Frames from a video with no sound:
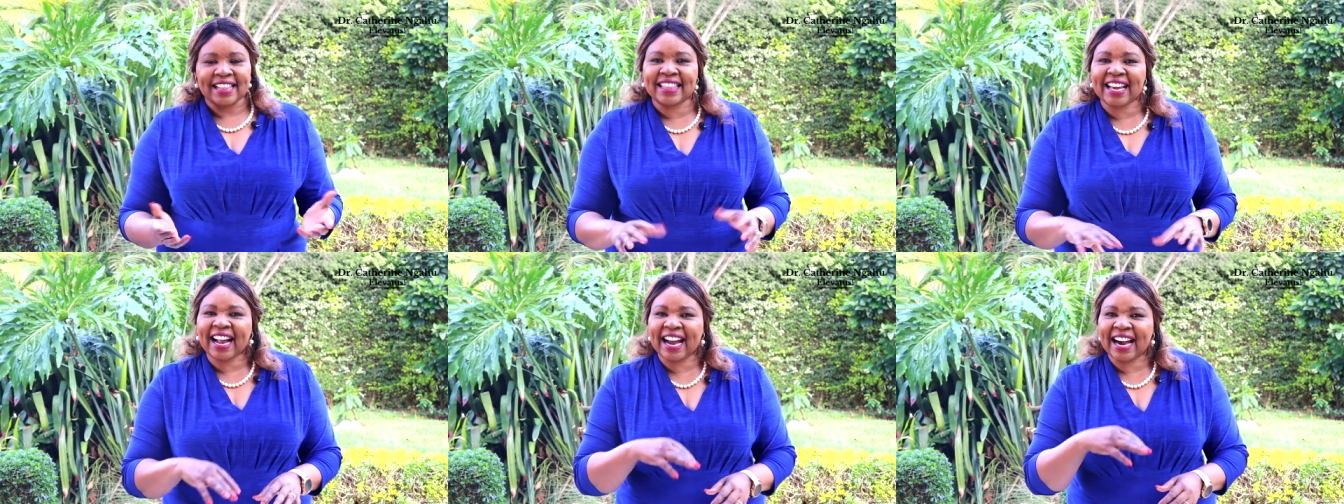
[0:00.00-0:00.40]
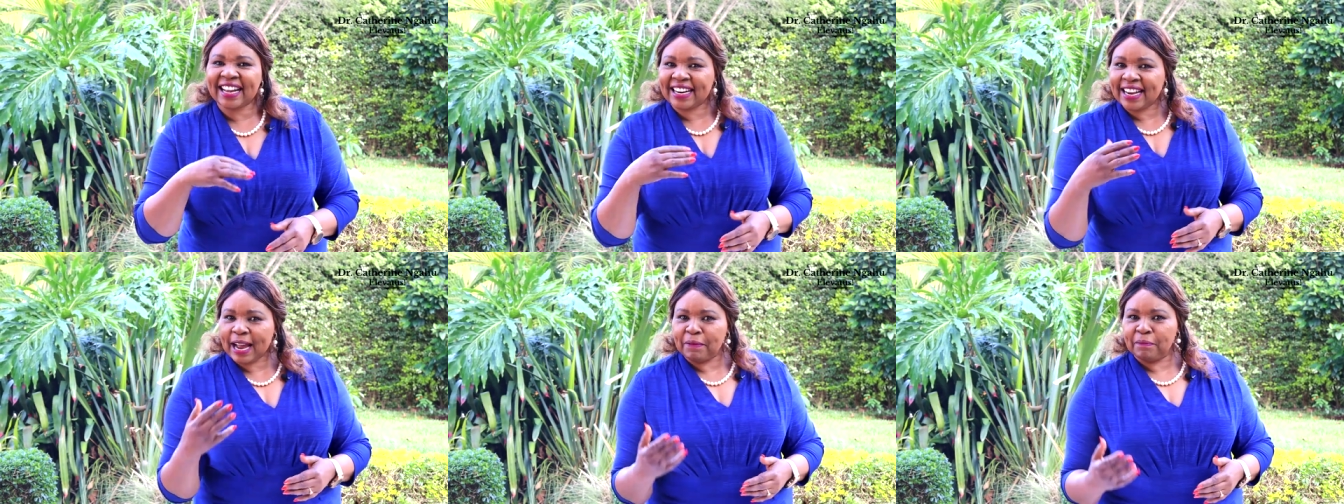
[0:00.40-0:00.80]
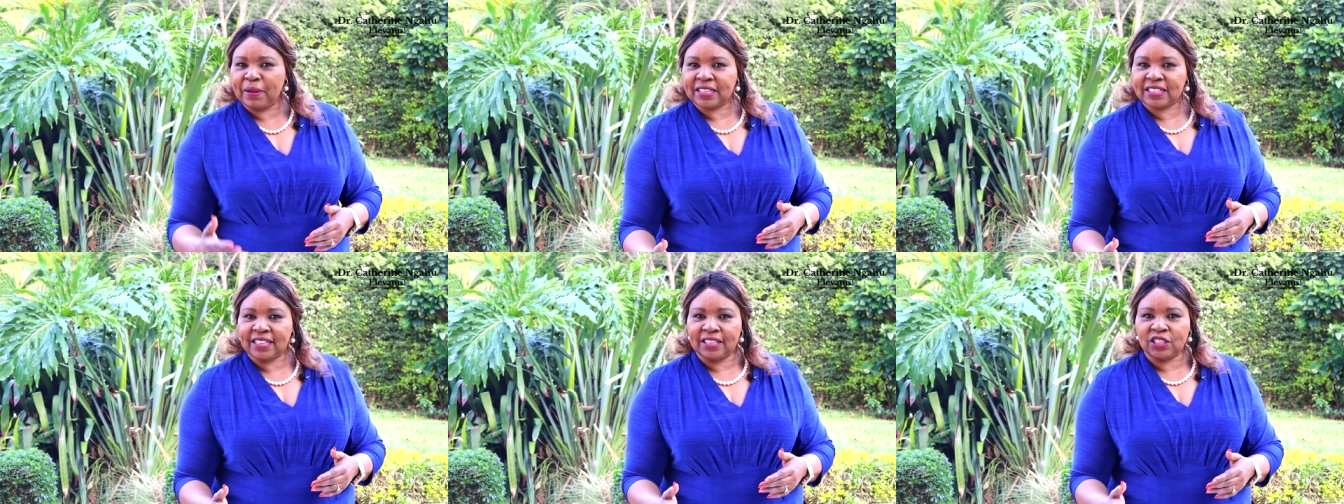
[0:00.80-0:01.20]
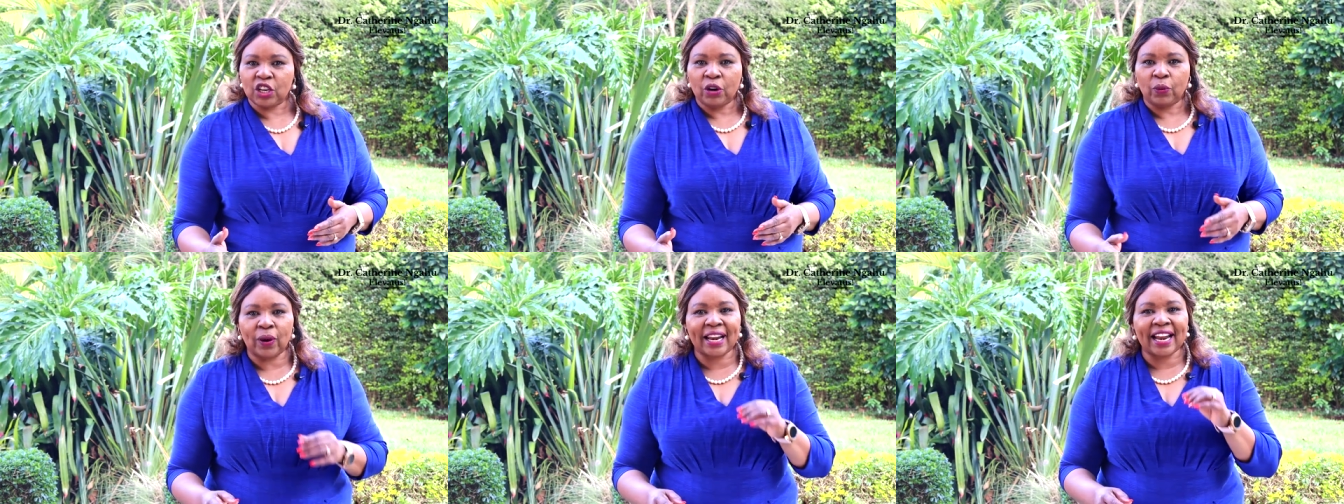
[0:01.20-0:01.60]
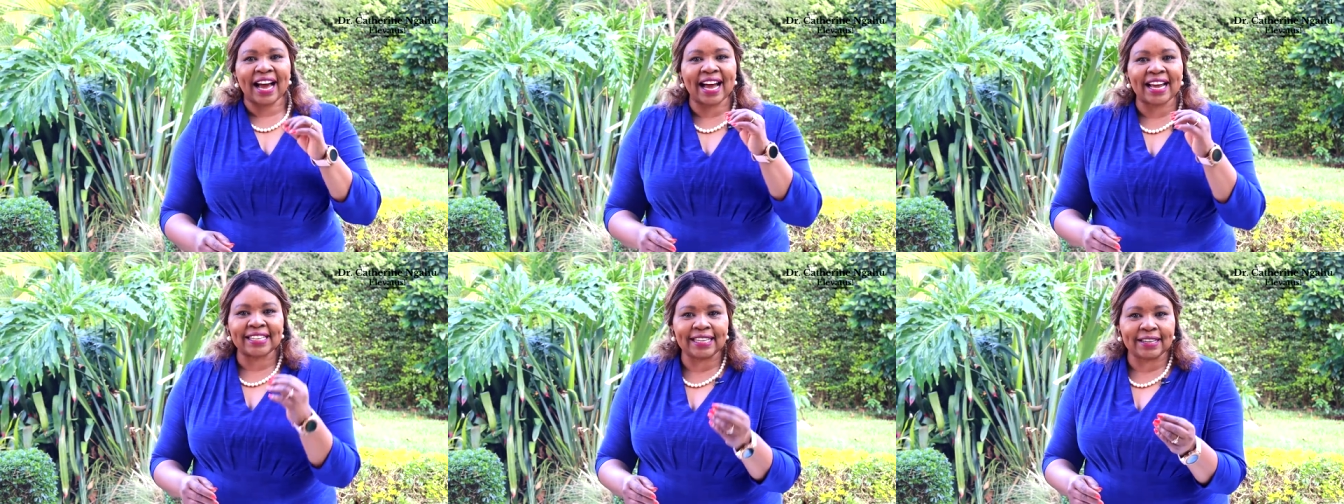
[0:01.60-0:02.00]
They carry a message while
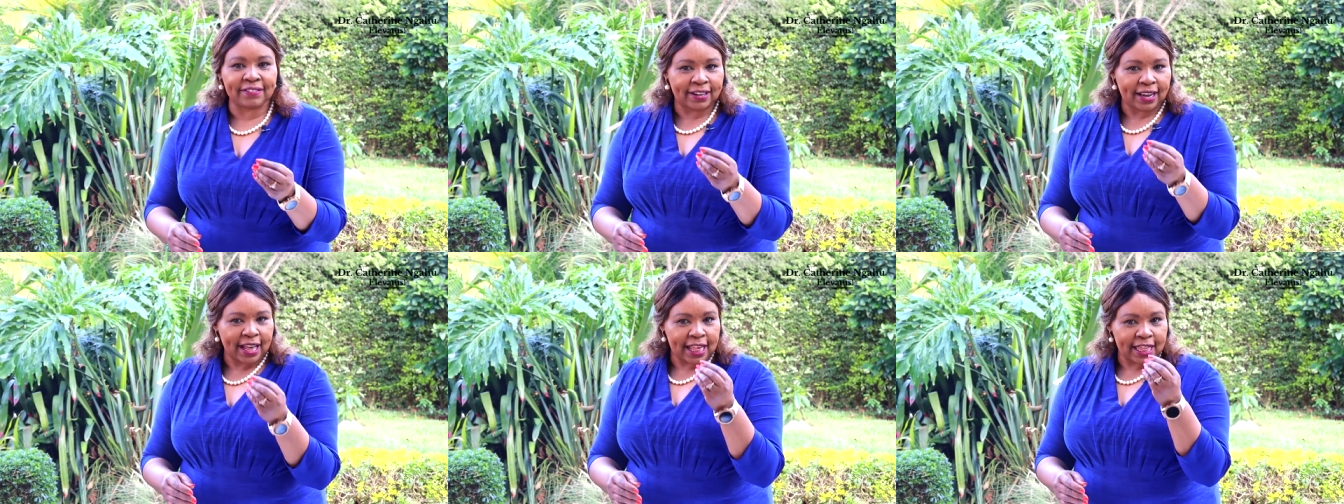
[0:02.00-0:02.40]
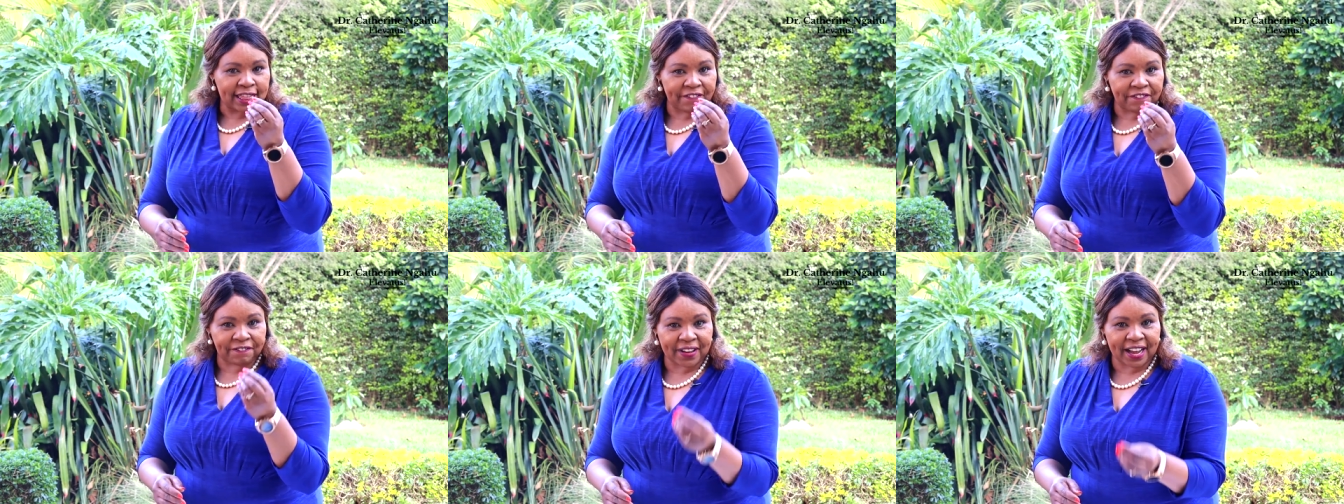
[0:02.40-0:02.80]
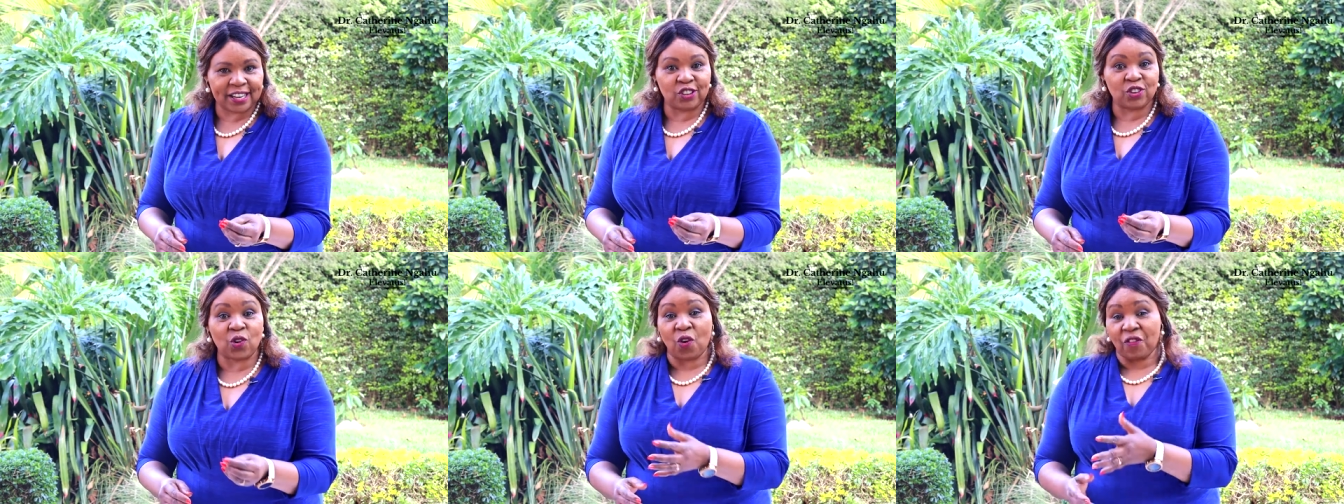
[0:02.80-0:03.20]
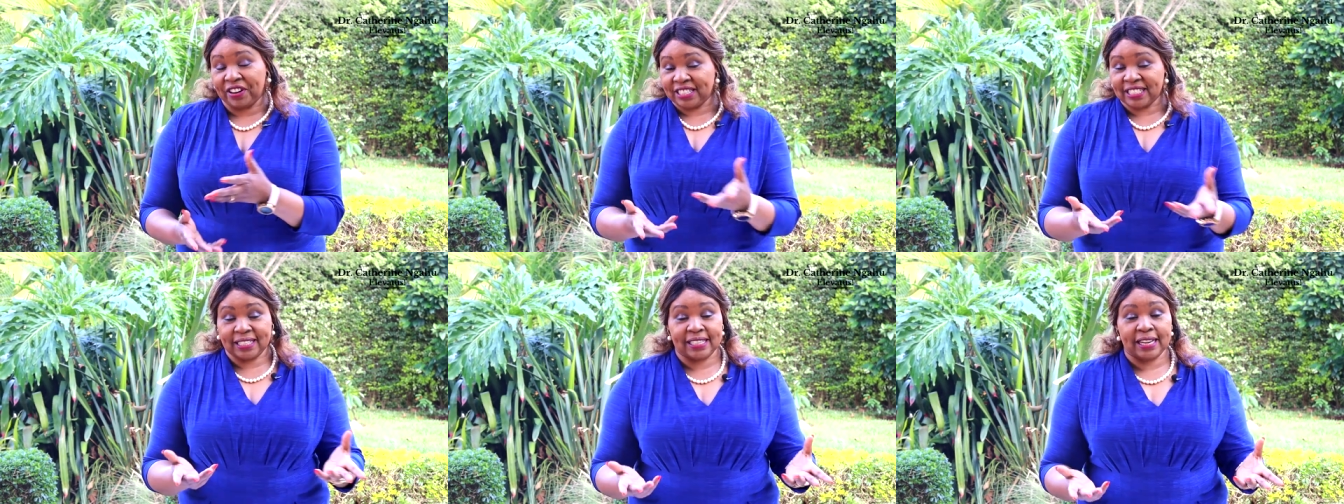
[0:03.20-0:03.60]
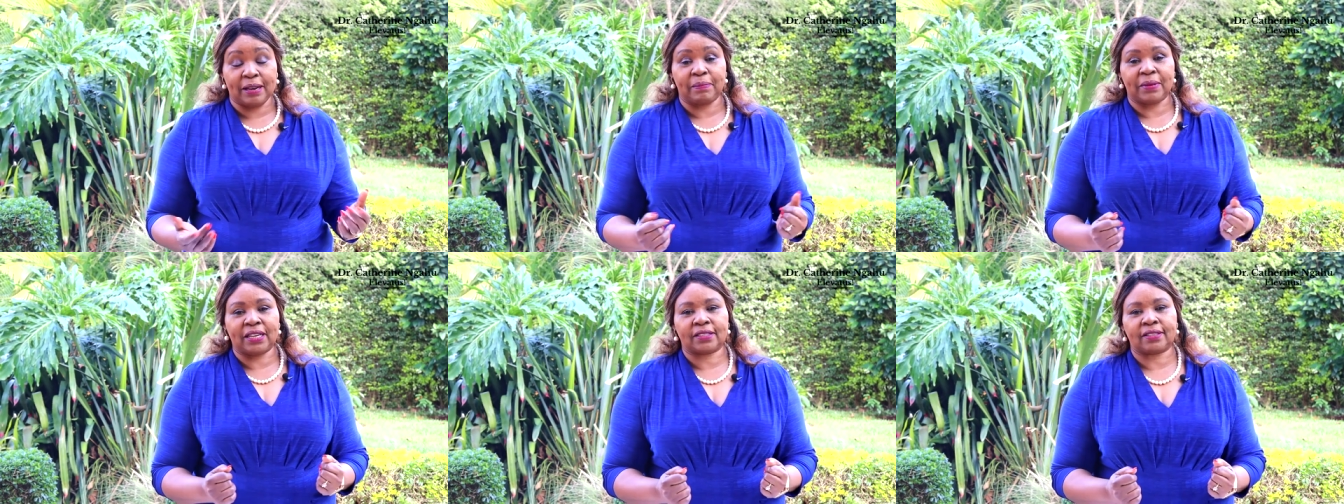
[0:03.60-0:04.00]
adding the value of
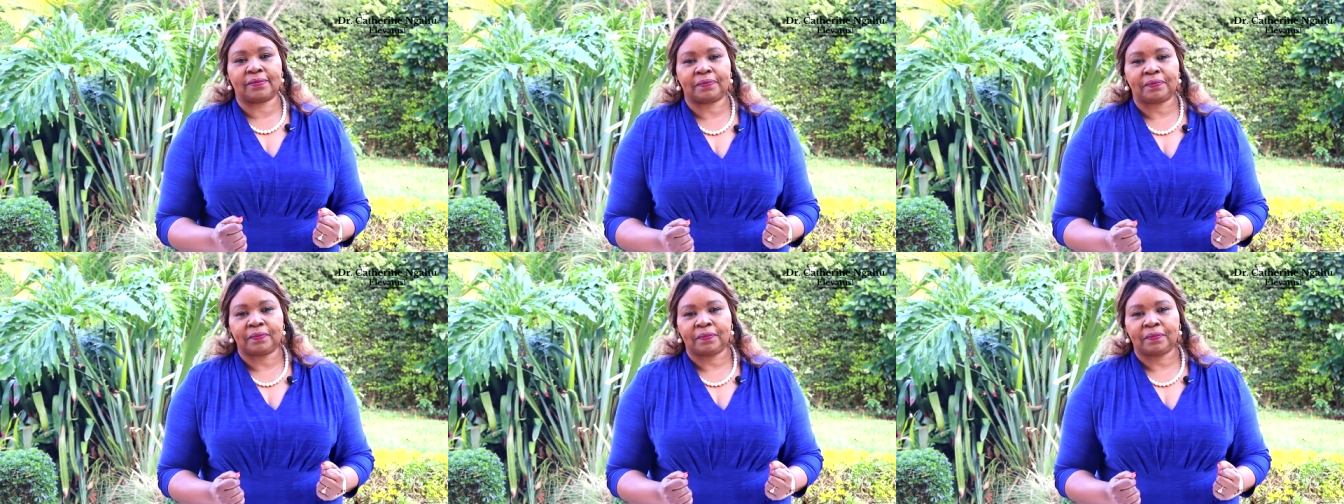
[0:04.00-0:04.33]
entertainment.